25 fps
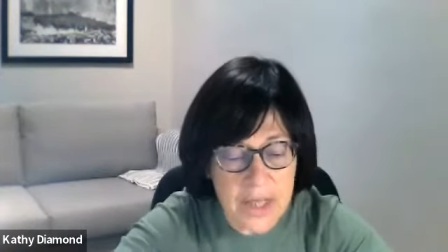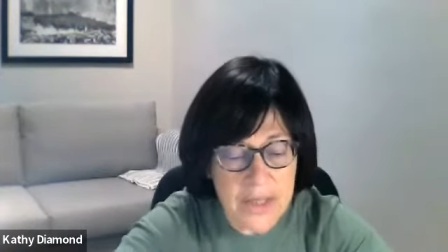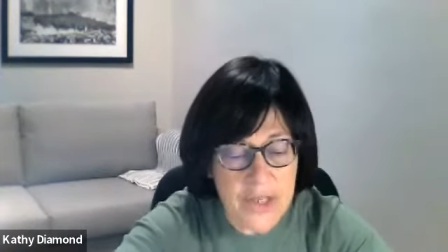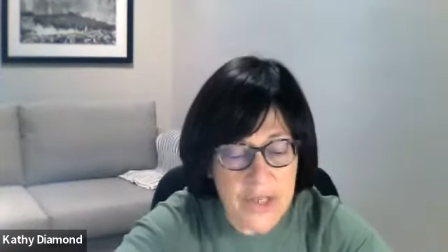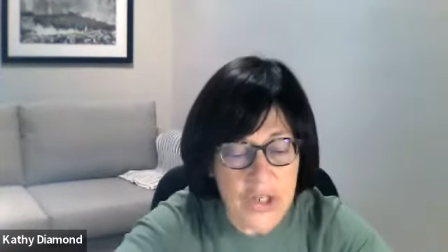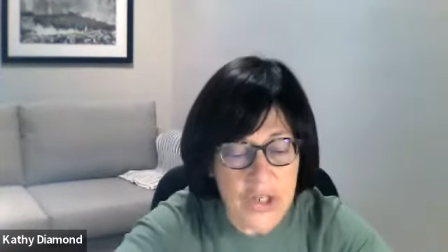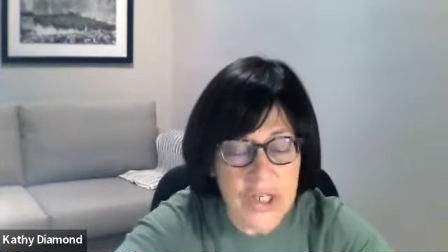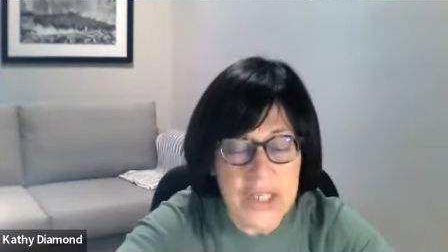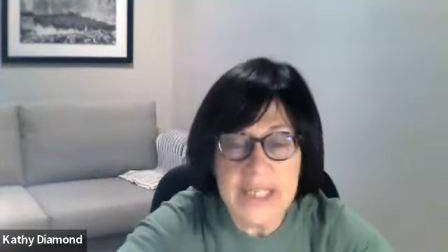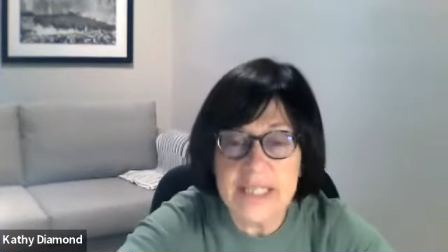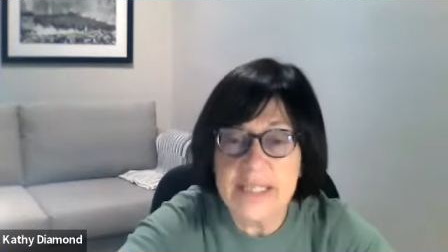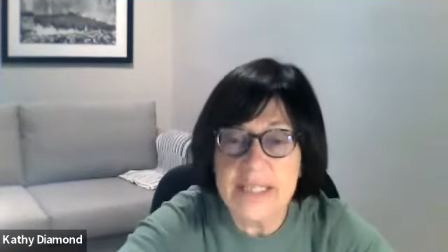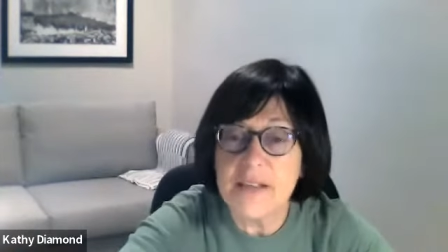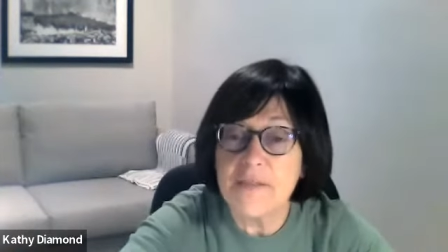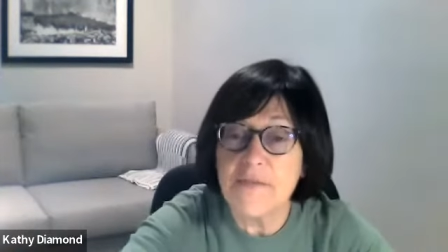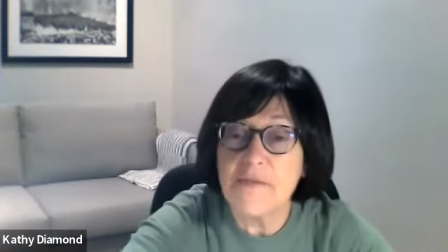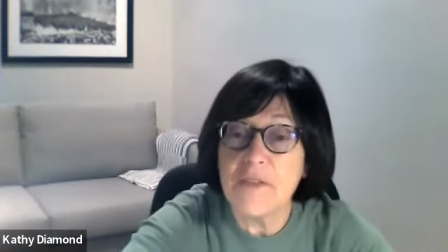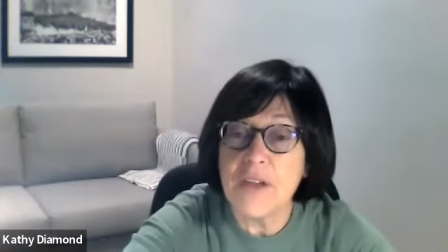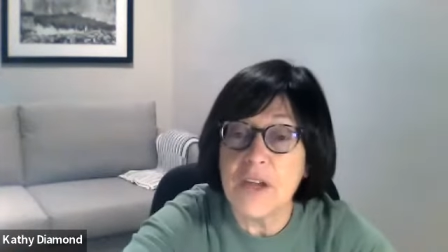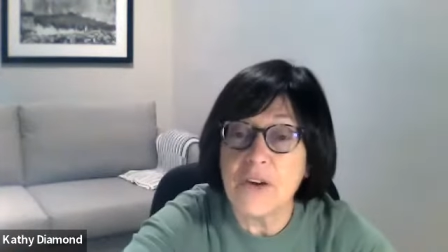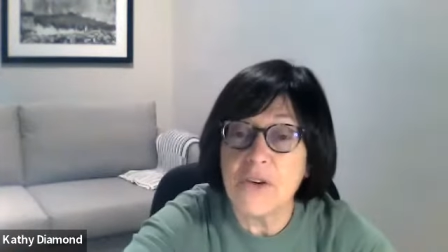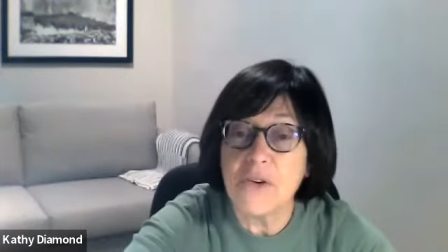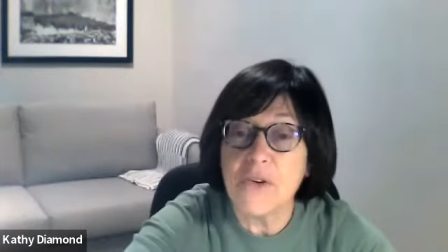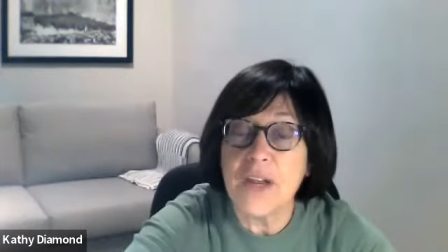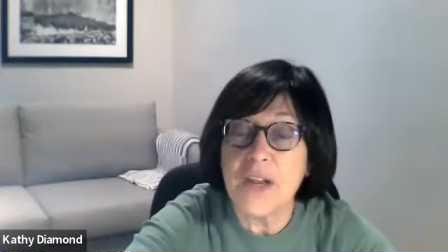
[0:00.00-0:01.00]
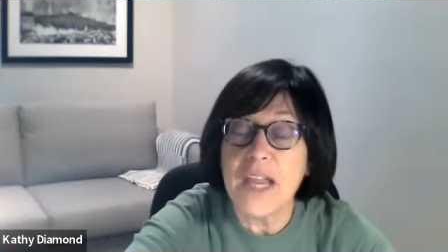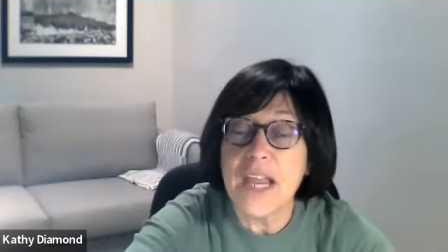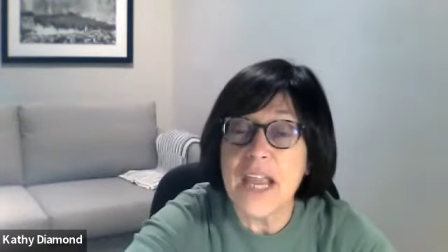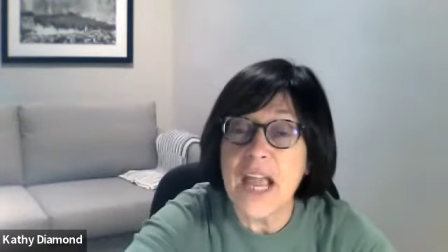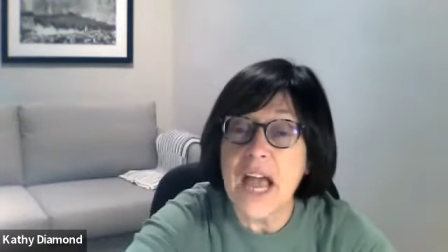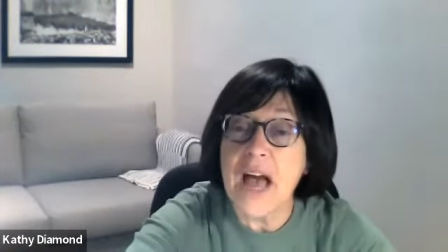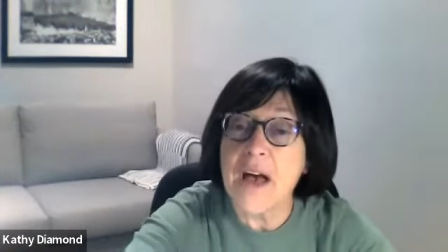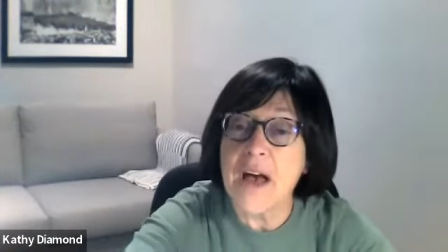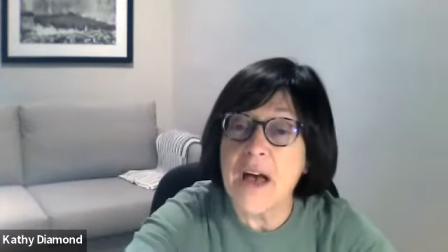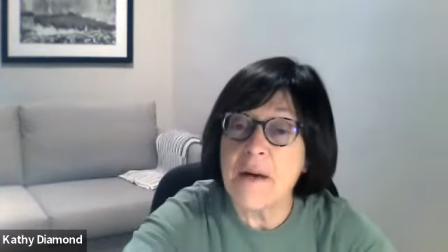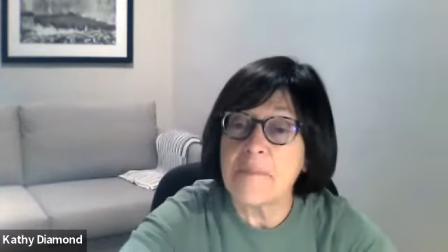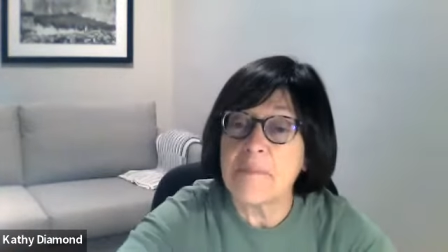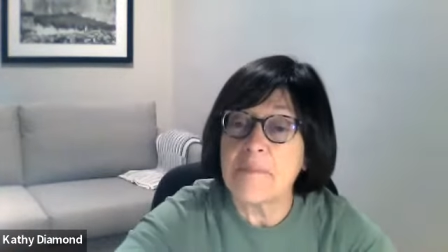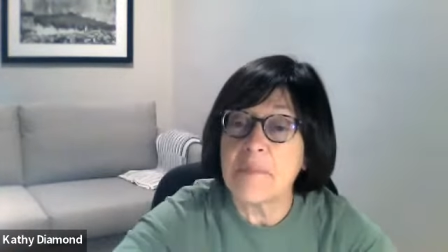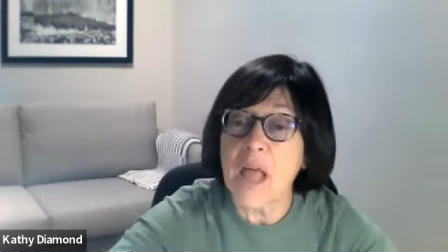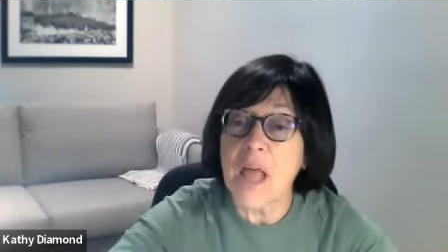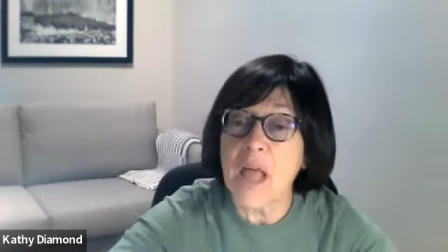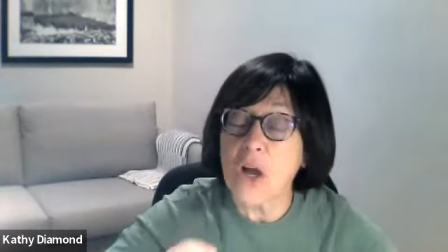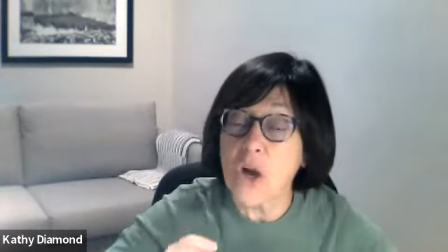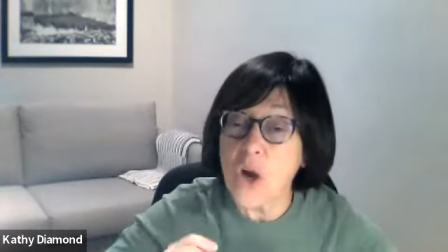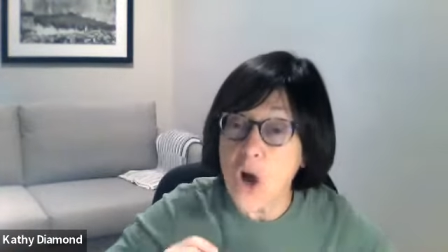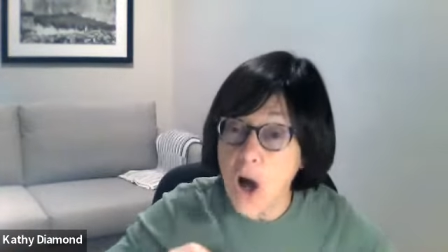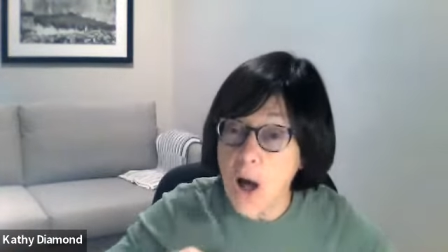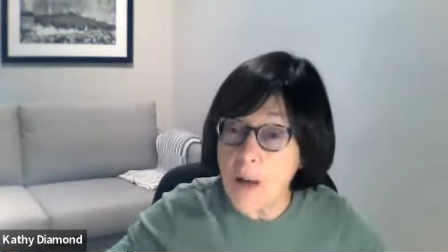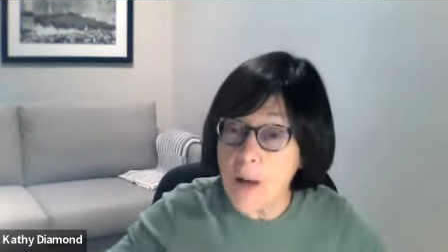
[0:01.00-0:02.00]
she's a very um,
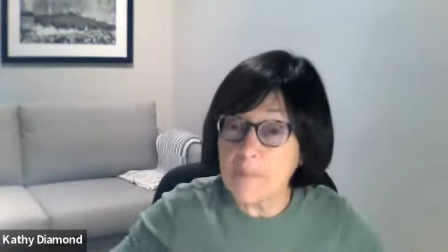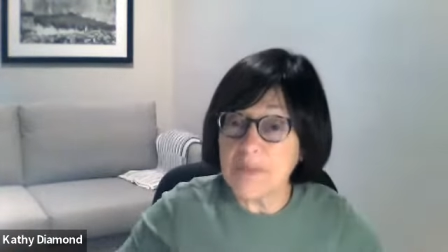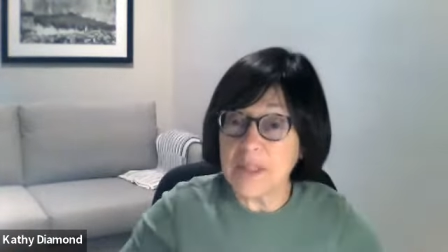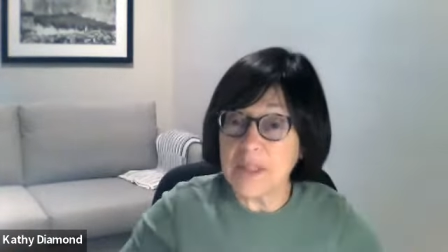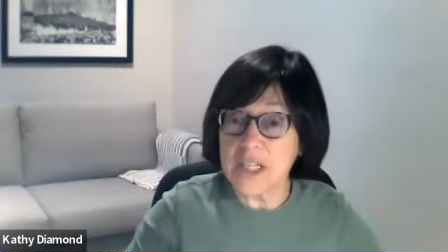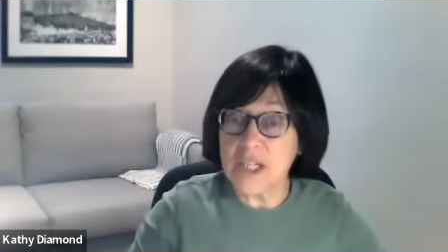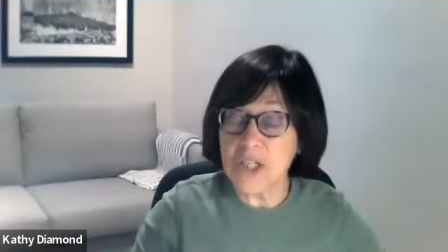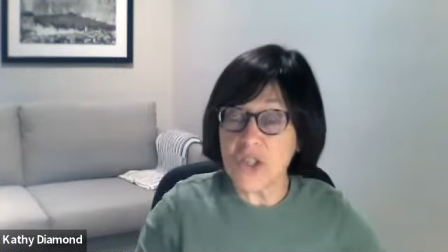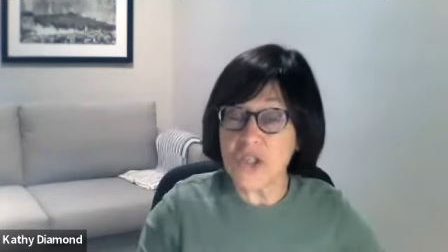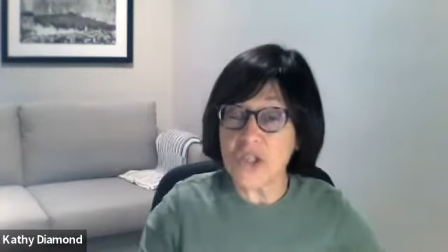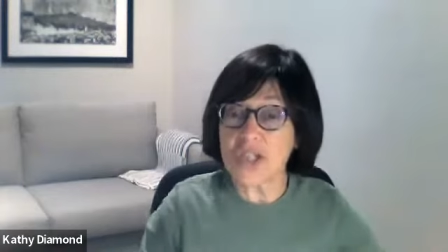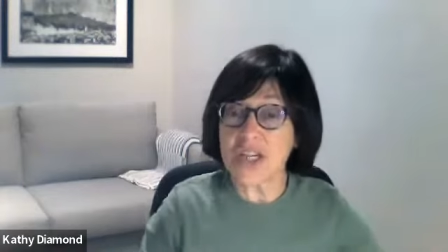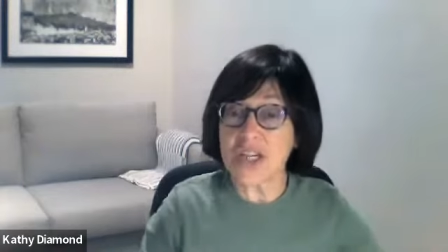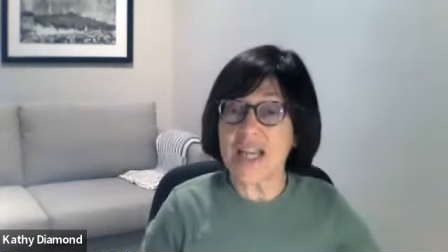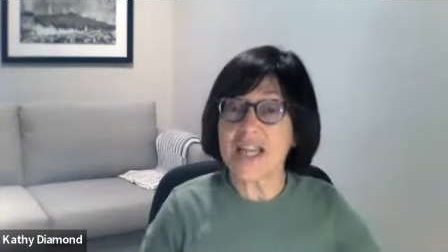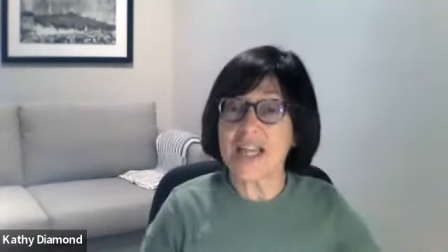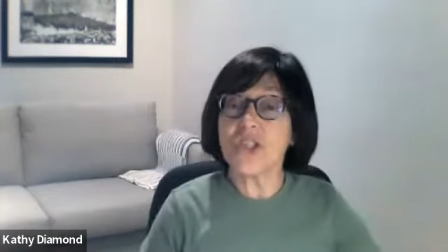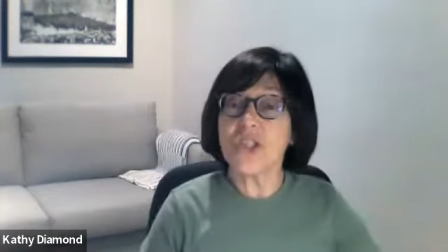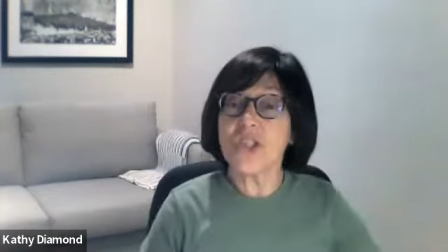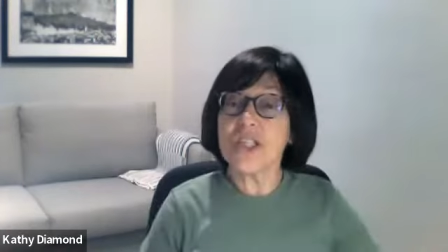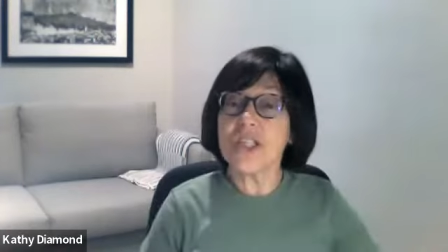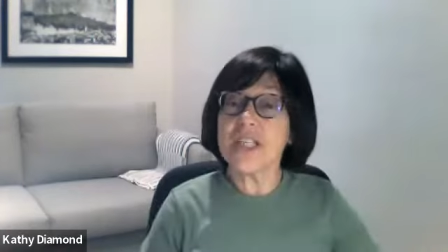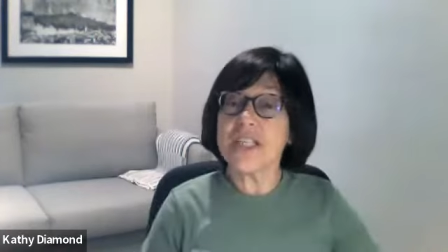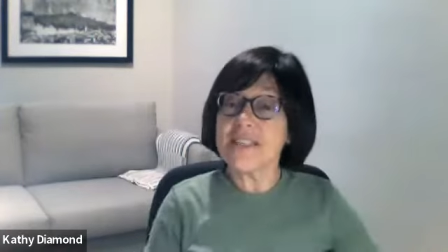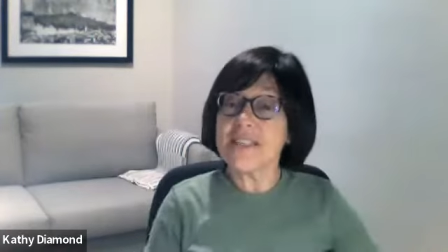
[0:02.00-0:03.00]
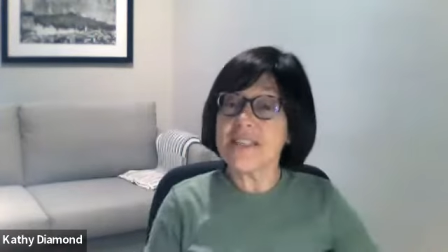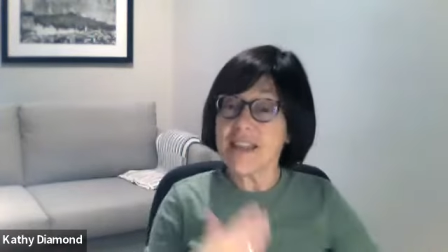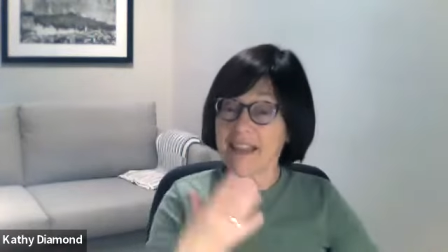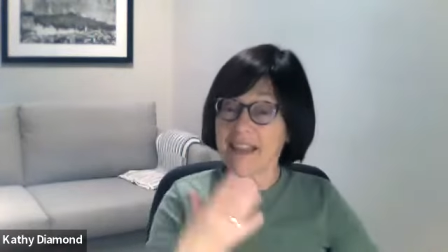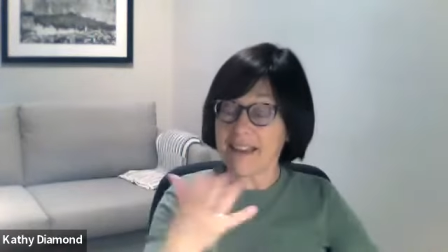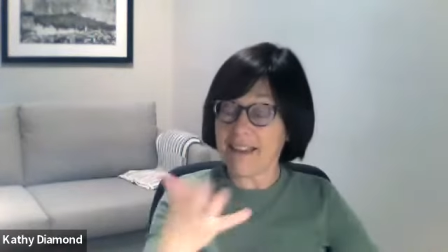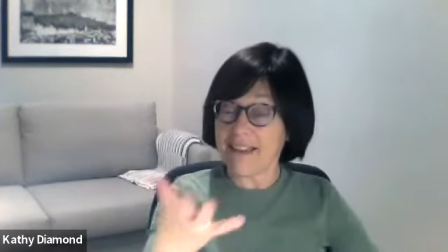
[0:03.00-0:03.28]
accomplished and she's